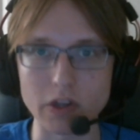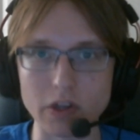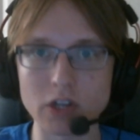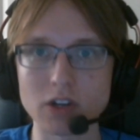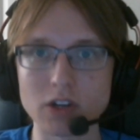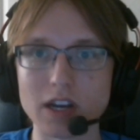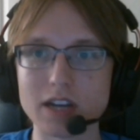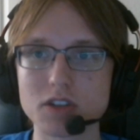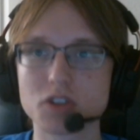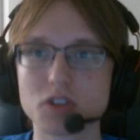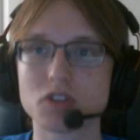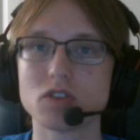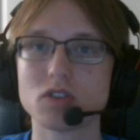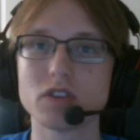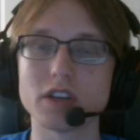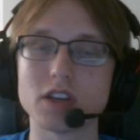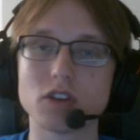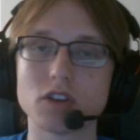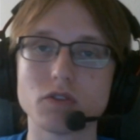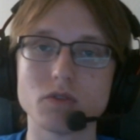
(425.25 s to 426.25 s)
International
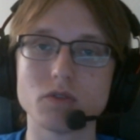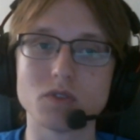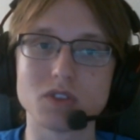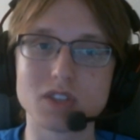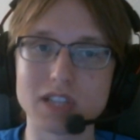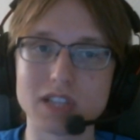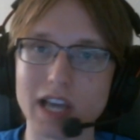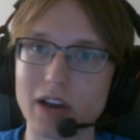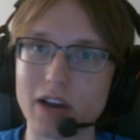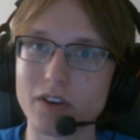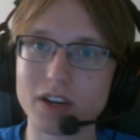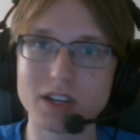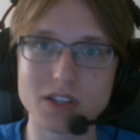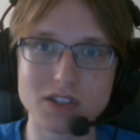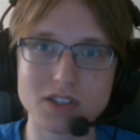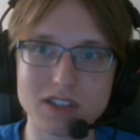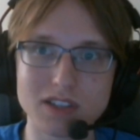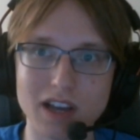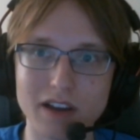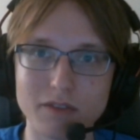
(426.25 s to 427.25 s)
includes scouting
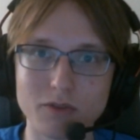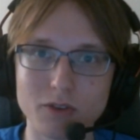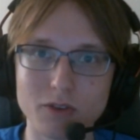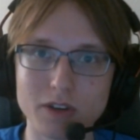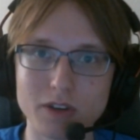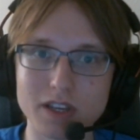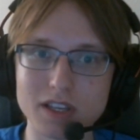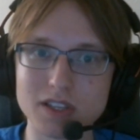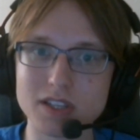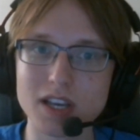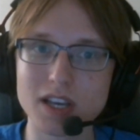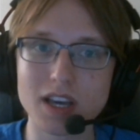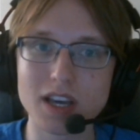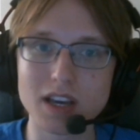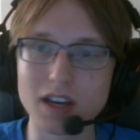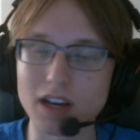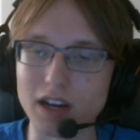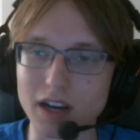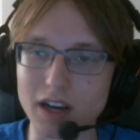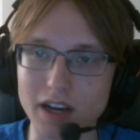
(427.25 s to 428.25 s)
discoveries,
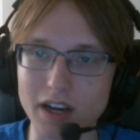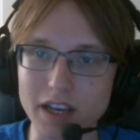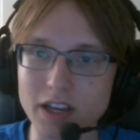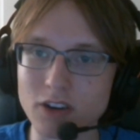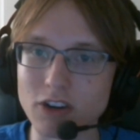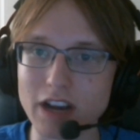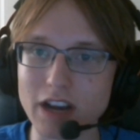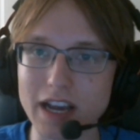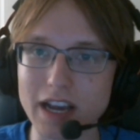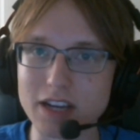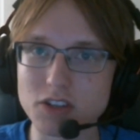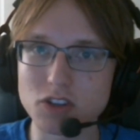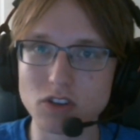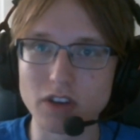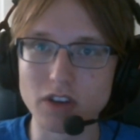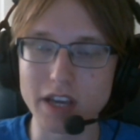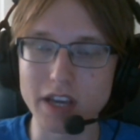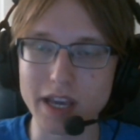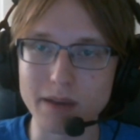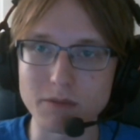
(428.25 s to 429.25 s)

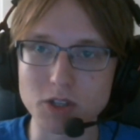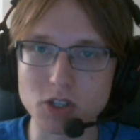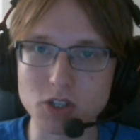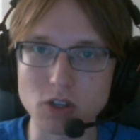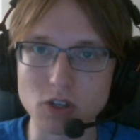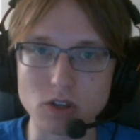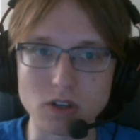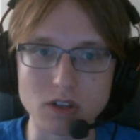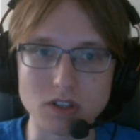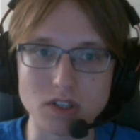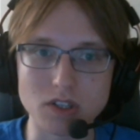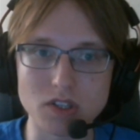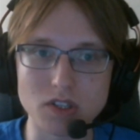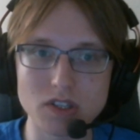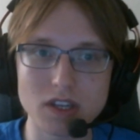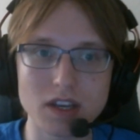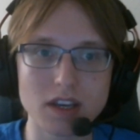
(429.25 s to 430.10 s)
international amateurs,